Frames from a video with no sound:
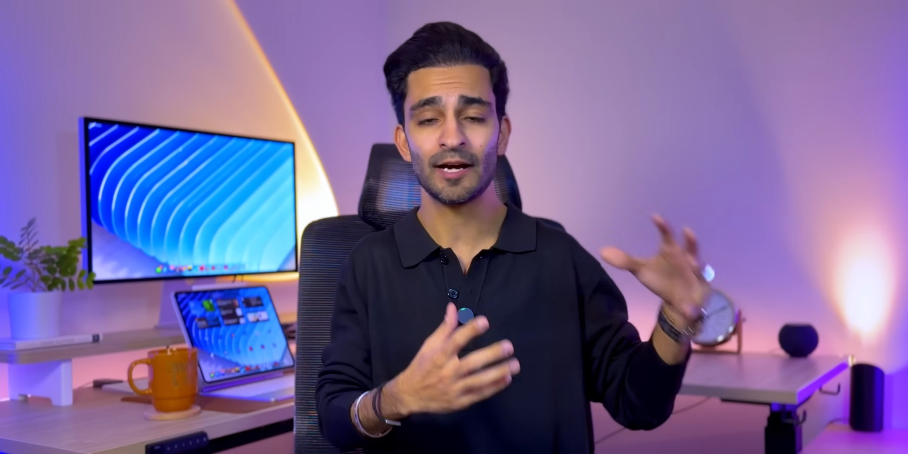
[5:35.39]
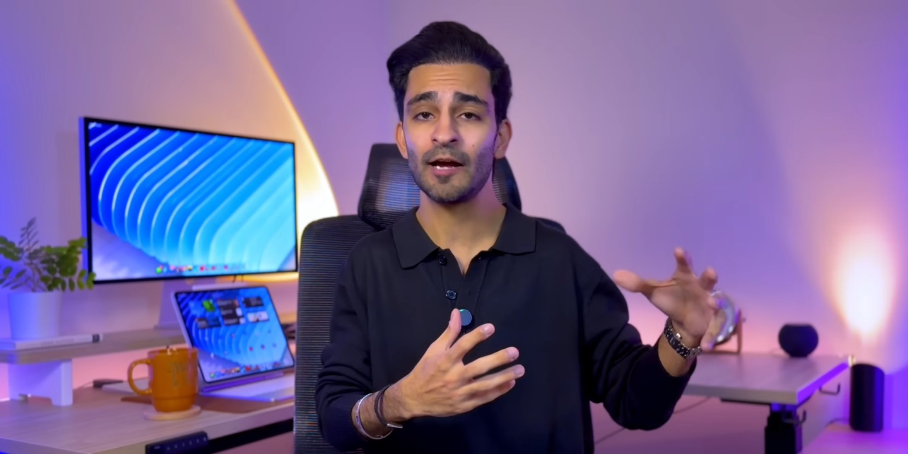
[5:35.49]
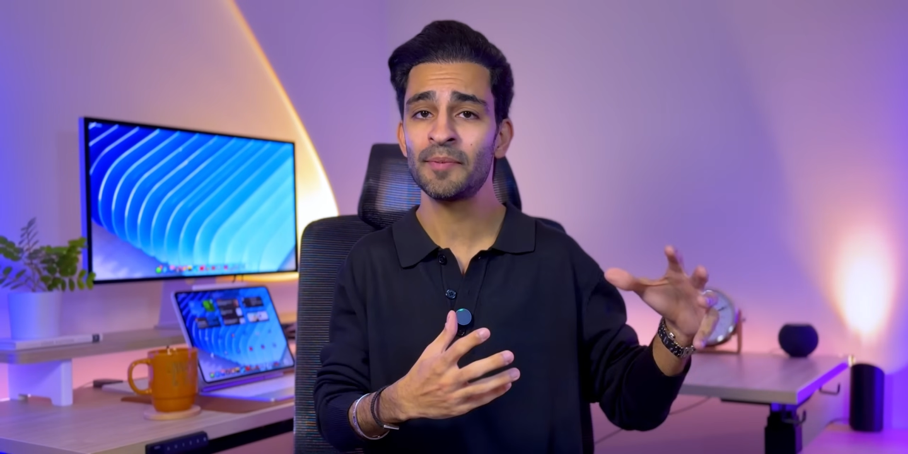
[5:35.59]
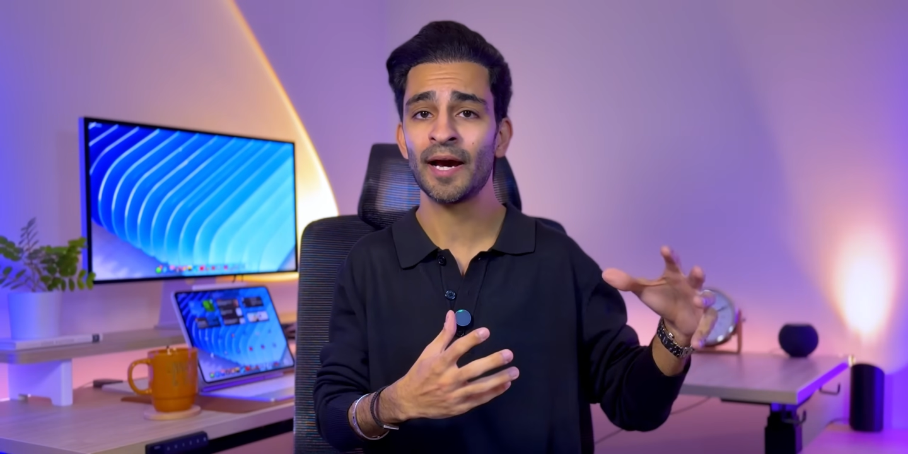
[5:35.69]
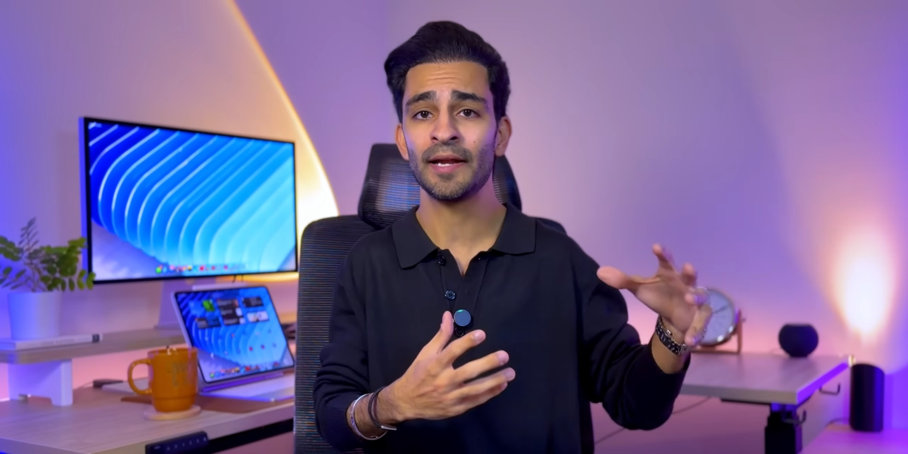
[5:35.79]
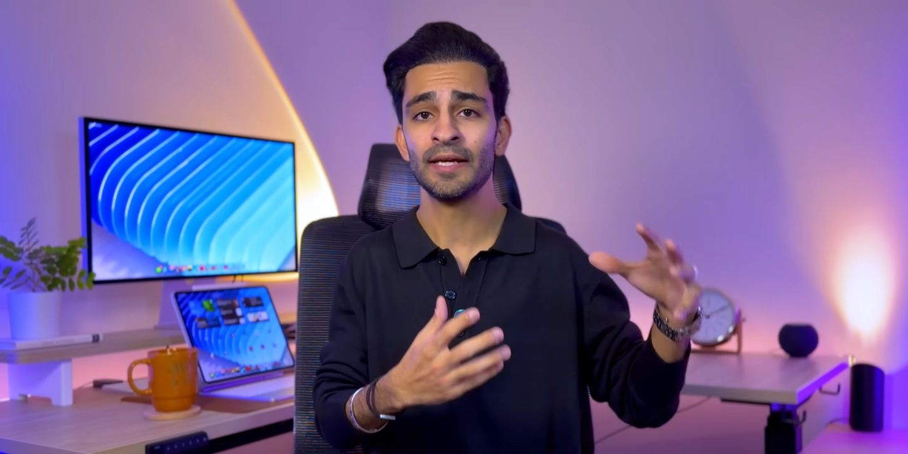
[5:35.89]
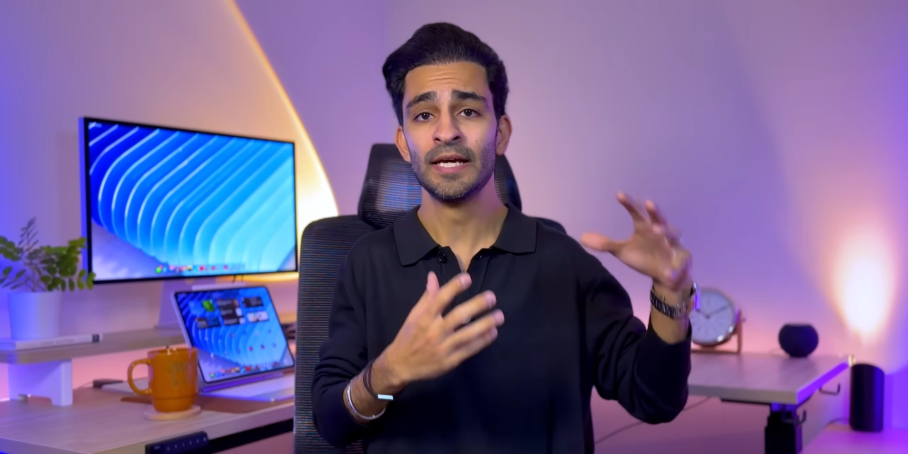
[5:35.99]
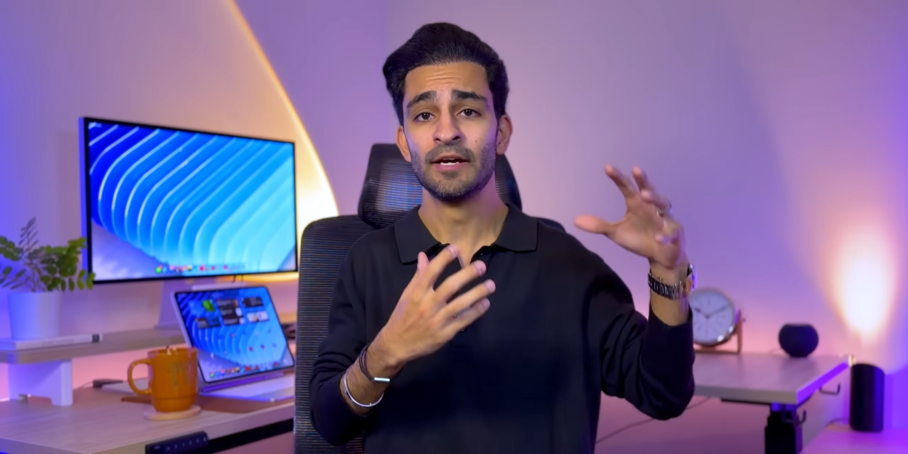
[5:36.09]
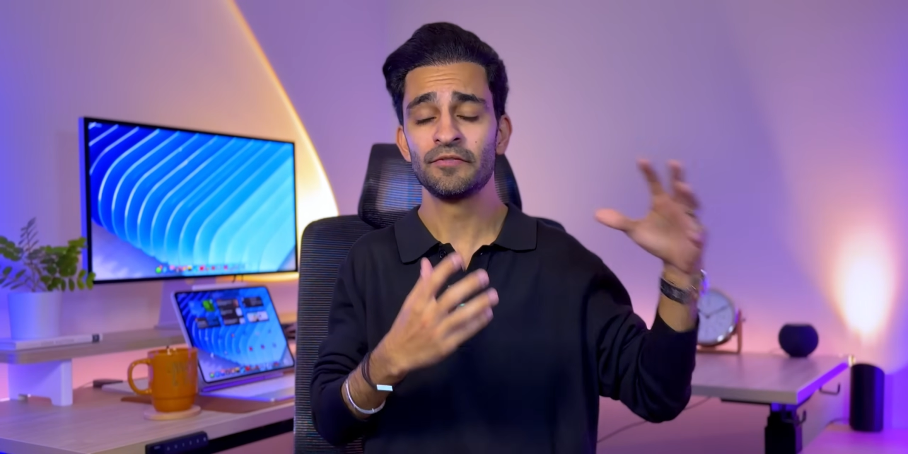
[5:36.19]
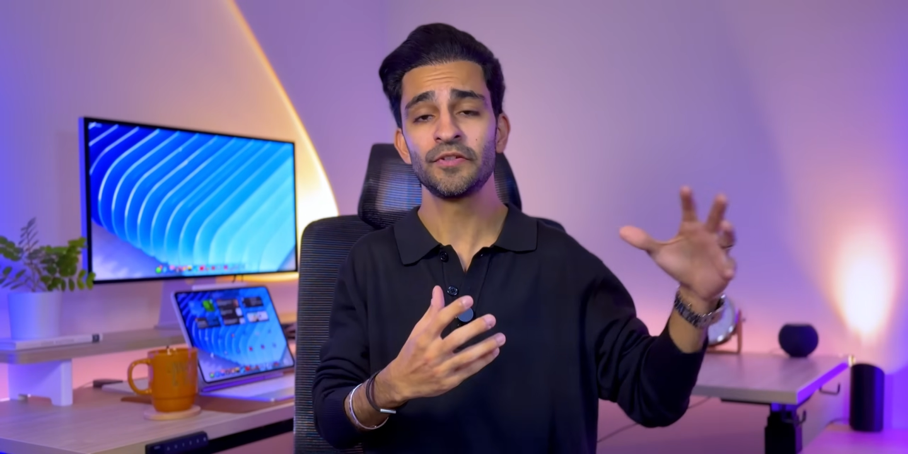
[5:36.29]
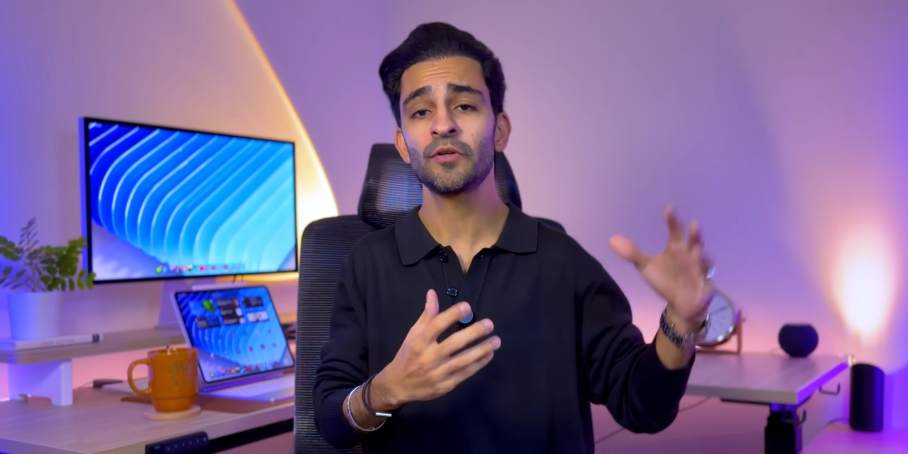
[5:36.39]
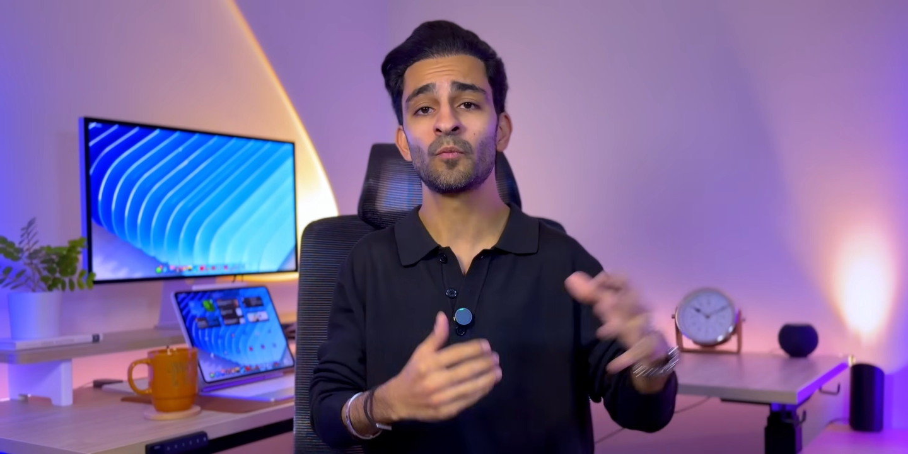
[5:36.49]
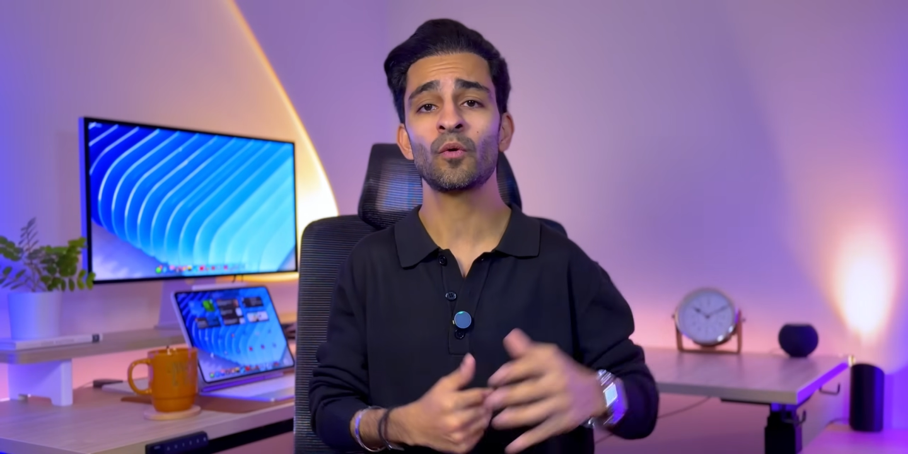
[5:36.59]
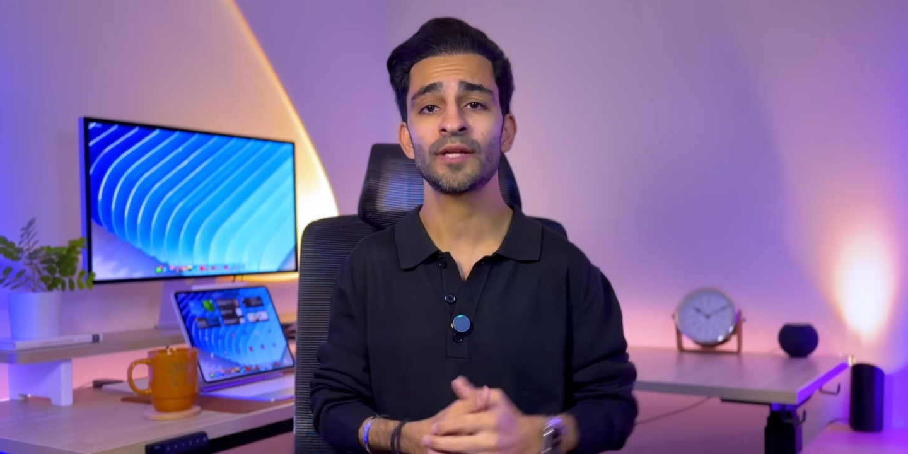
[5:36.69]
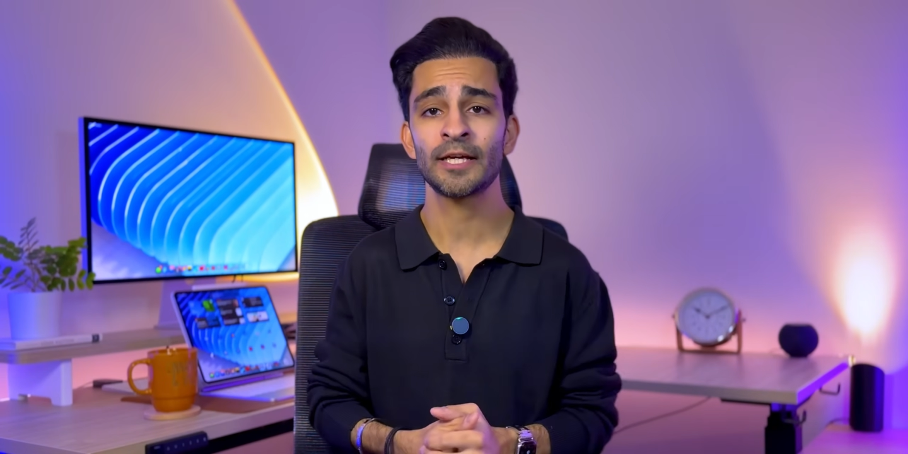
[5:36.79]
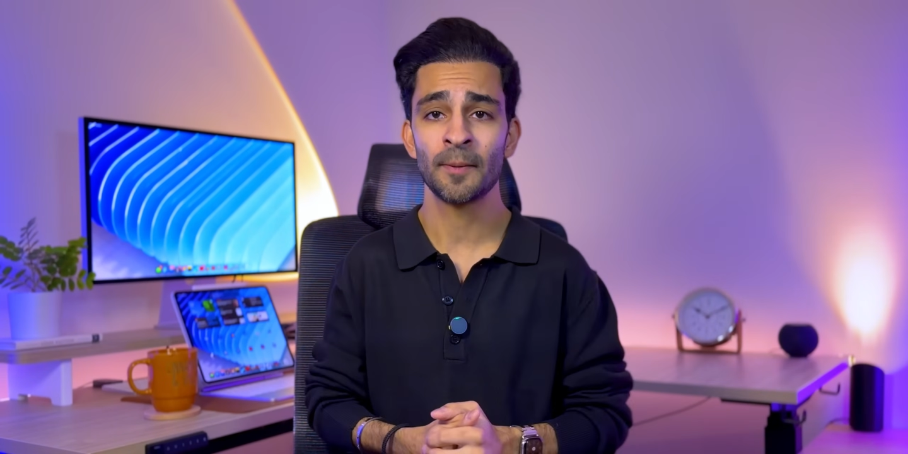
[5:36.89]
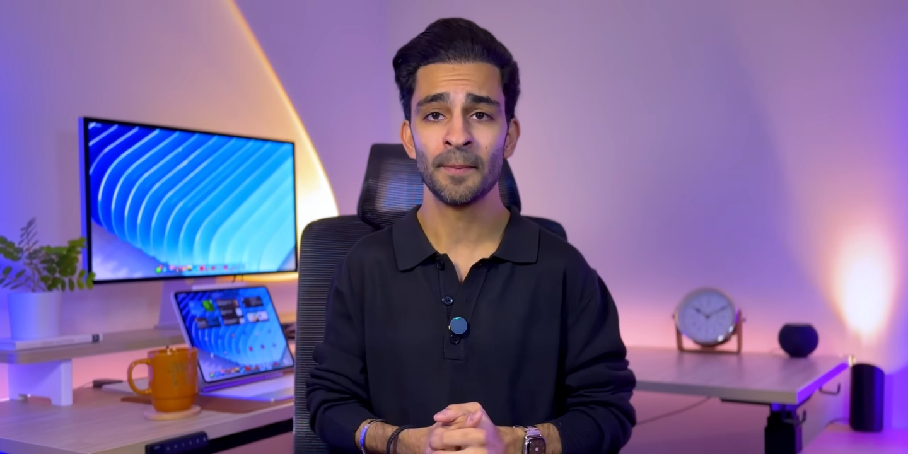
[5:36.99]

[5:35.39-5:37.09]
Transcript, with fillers: iPad feel more like a